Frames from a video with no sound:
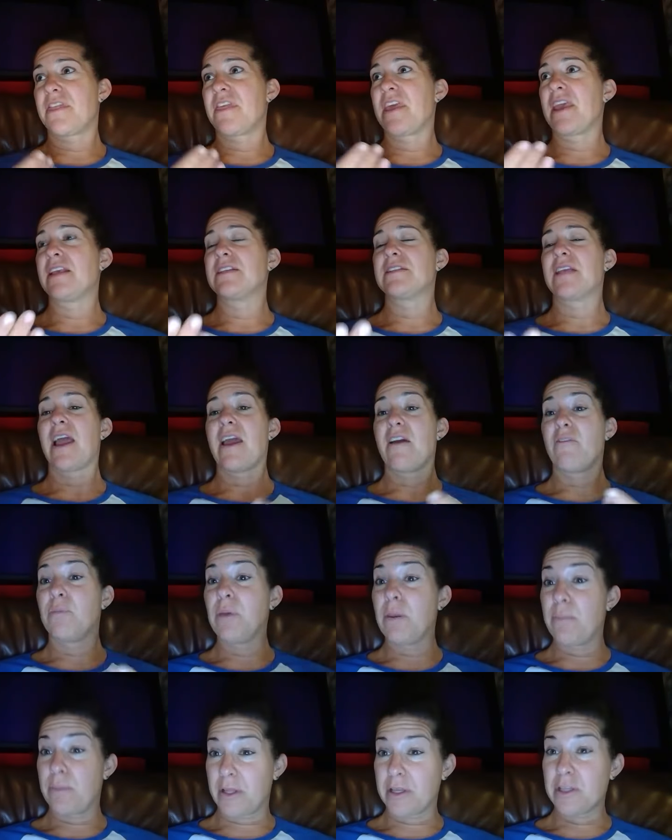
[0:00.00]
things I have
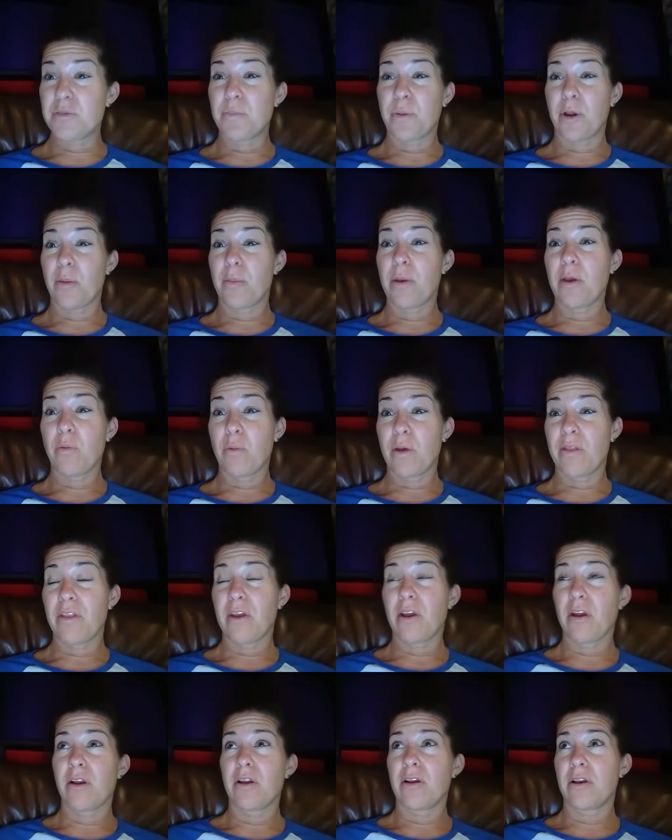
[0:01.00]
people experiment when
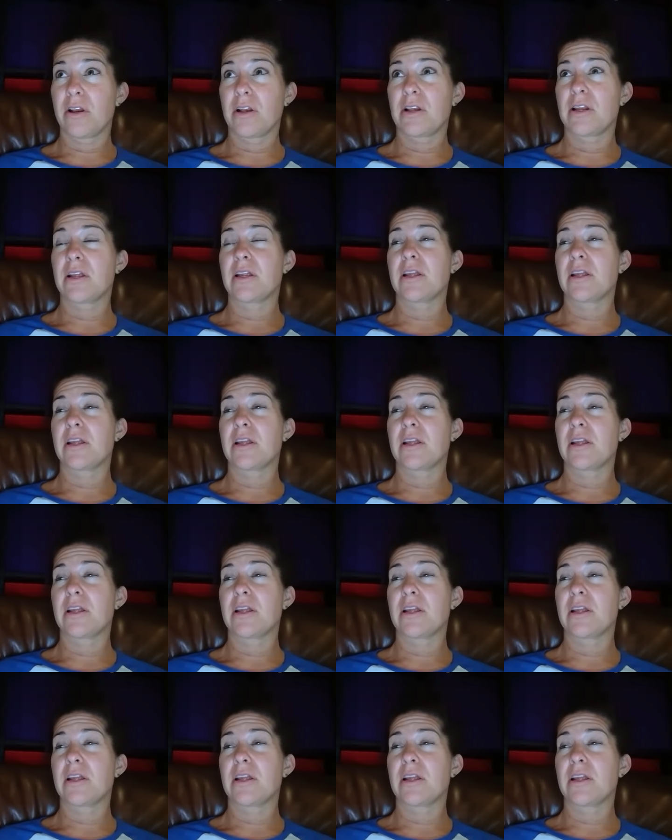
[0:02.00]
they're